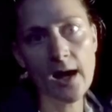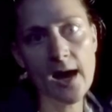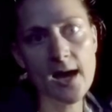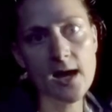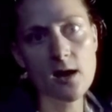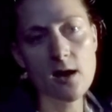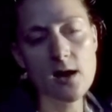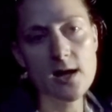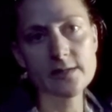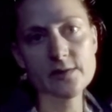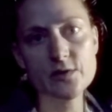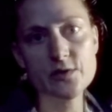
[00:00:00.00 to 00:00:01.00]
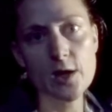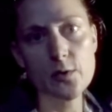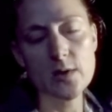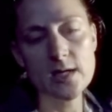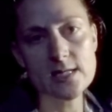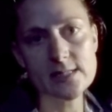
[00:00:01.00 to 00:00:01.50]
Hey guys,
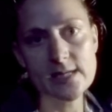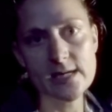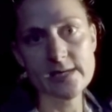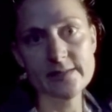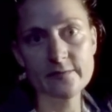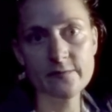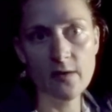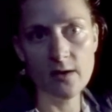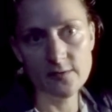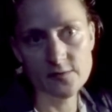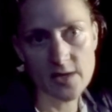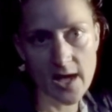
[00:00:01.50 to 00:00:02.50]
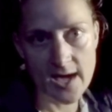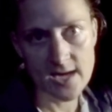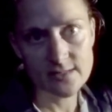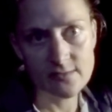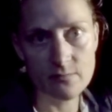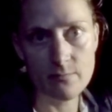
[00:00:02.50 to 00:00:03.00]
so it is 5 to
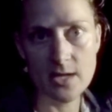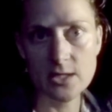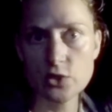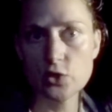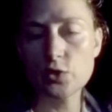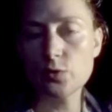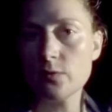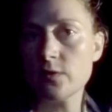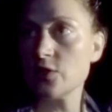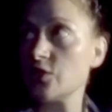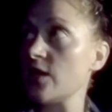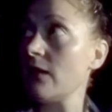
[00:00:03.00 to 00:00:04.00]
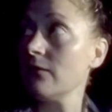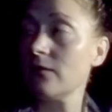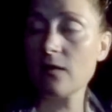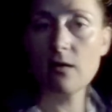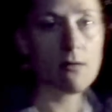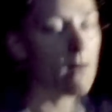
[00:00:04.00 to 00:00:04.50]
8. I've made it to the
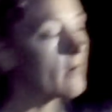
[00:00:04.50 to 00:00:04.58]
shelter.